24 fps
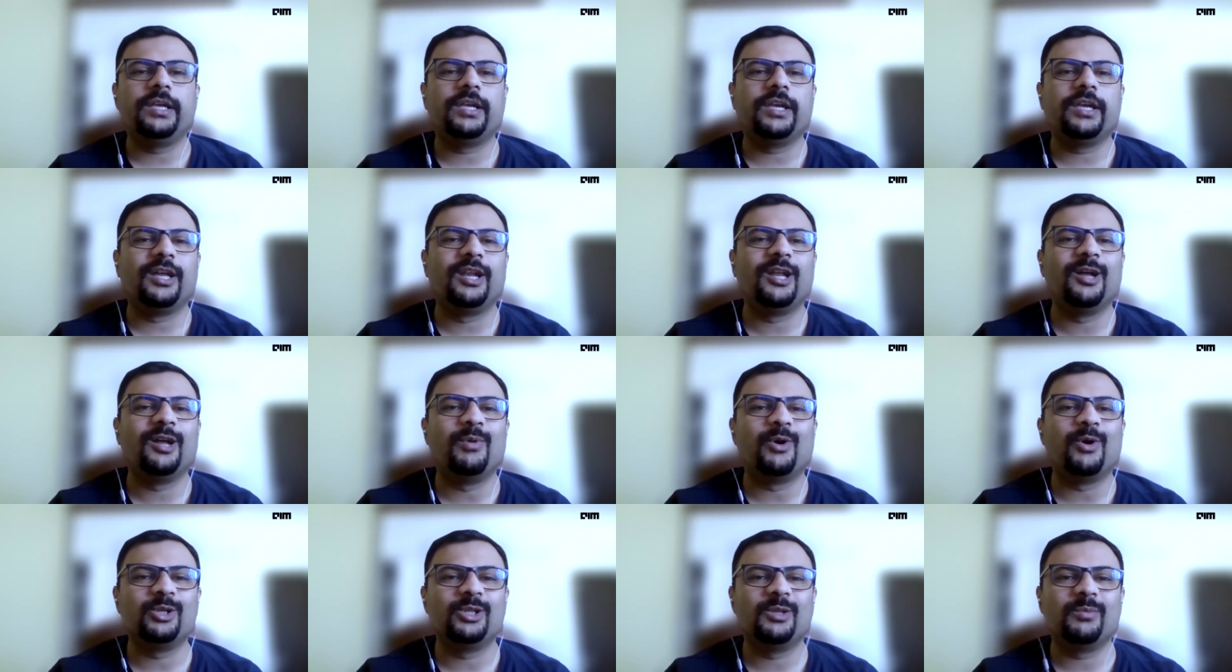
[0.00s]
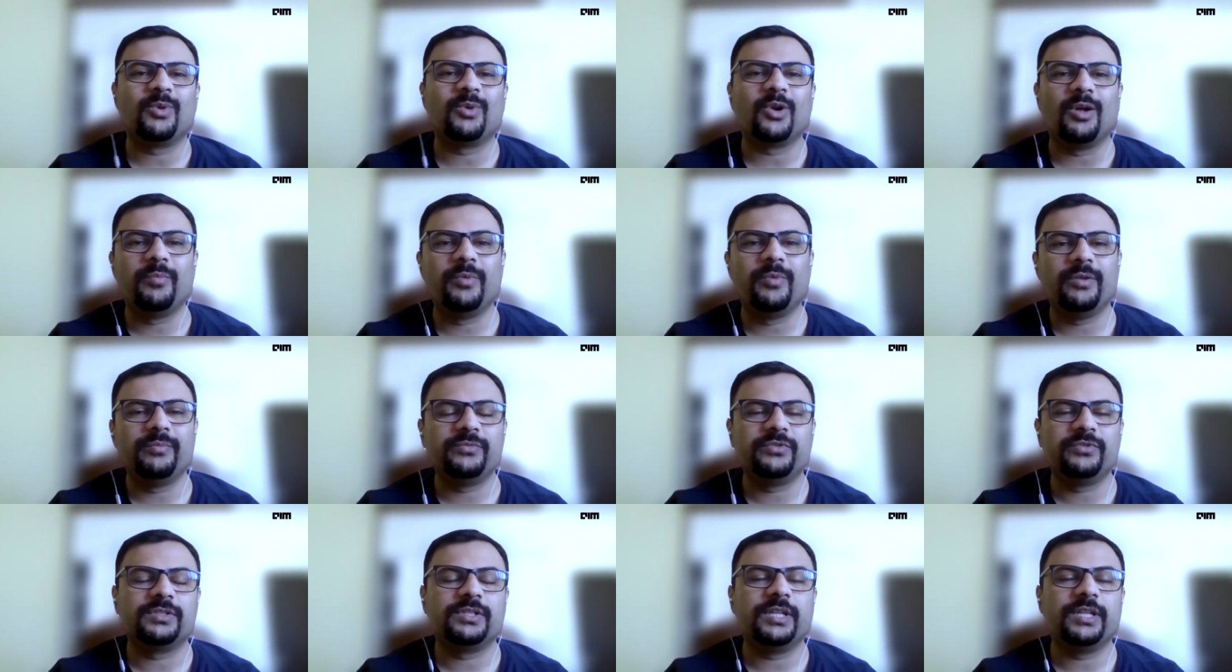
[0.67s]
care about the
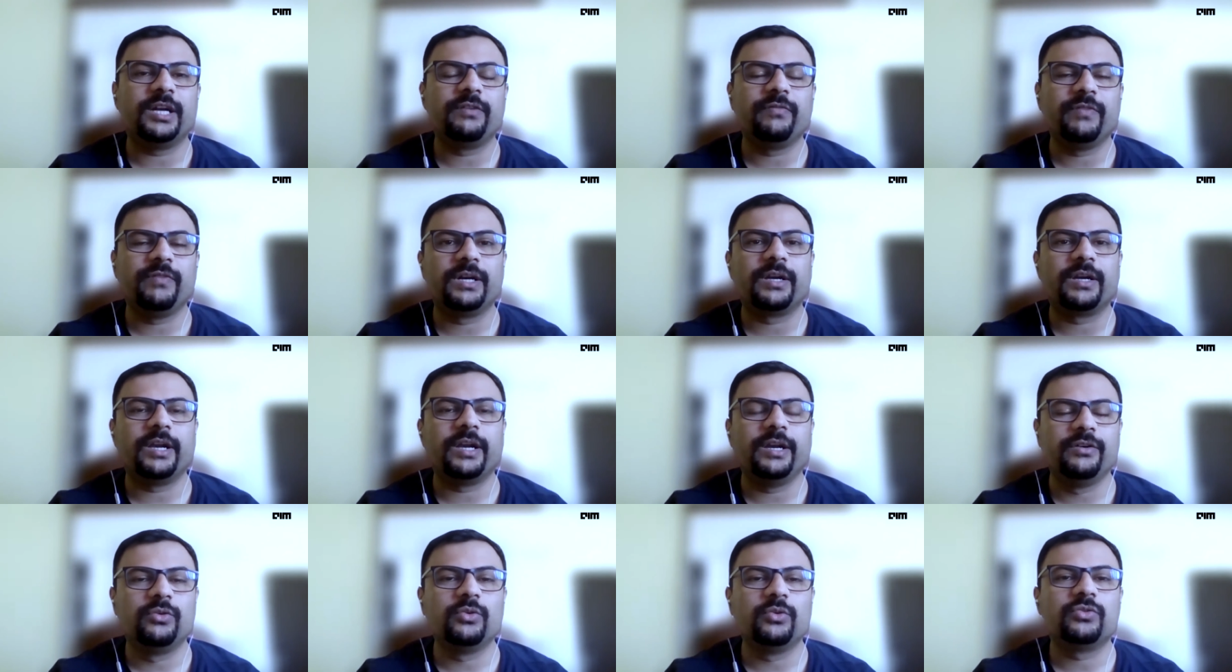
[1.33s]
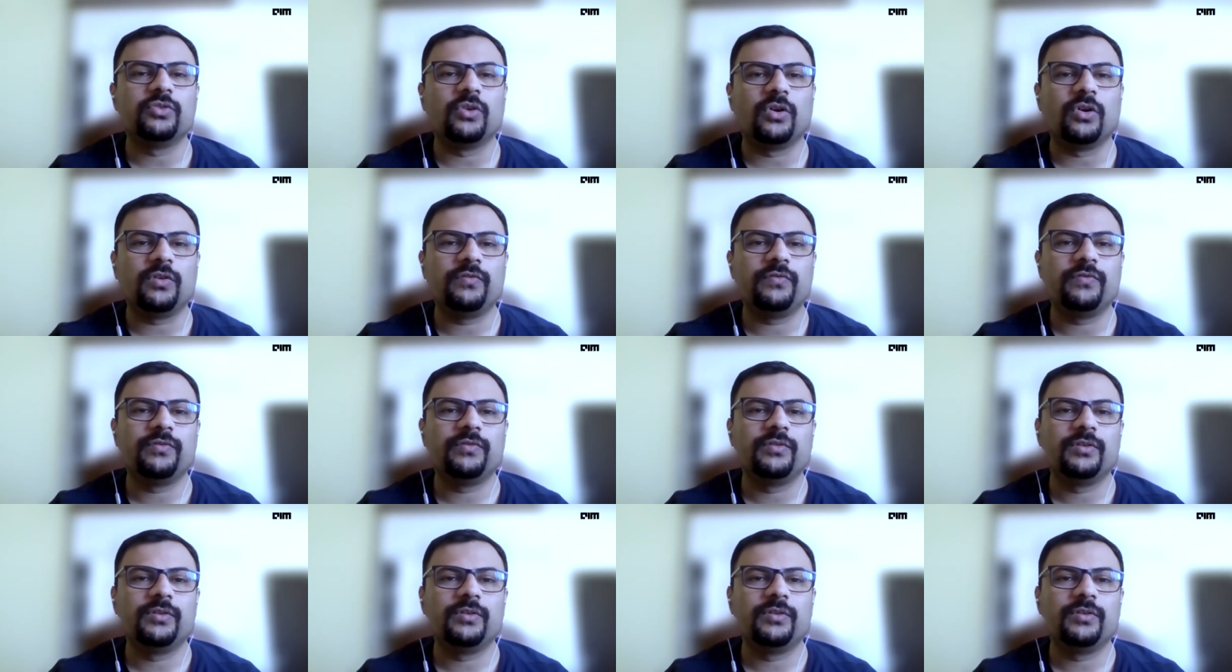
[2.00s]
problems that we are trying to solve,